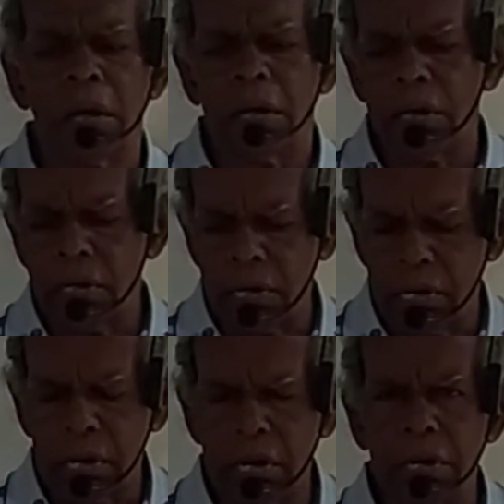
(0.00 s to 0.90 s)
No,
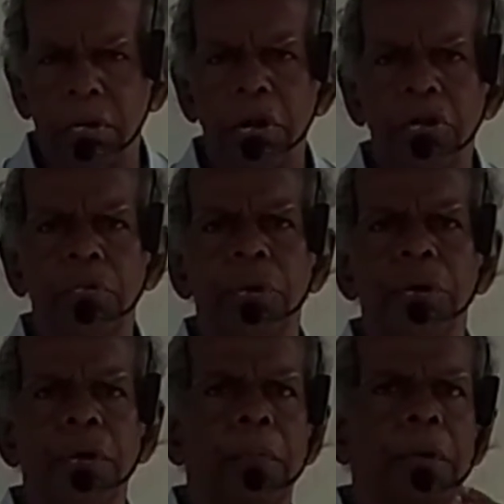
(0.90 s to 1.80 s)
you don't need to
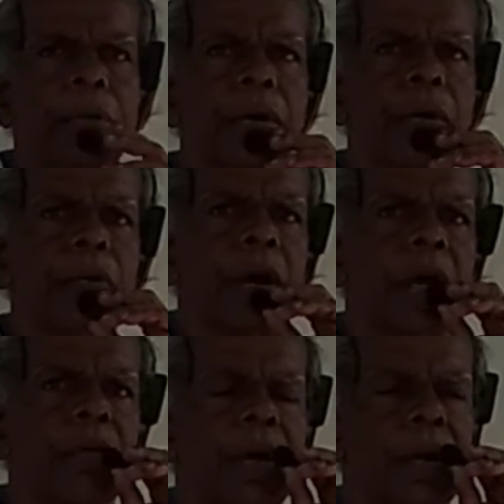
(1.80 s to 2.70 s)
worry about the
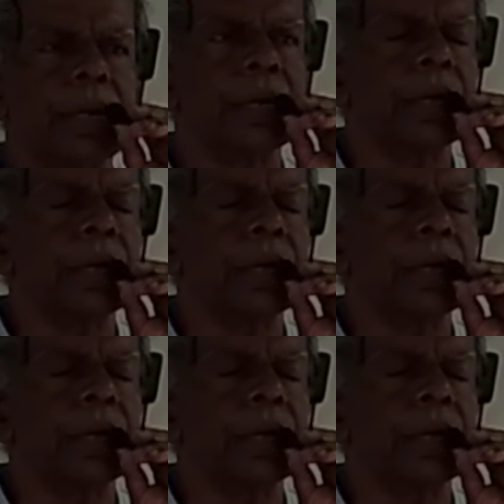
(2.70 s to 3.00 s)
coronavirus.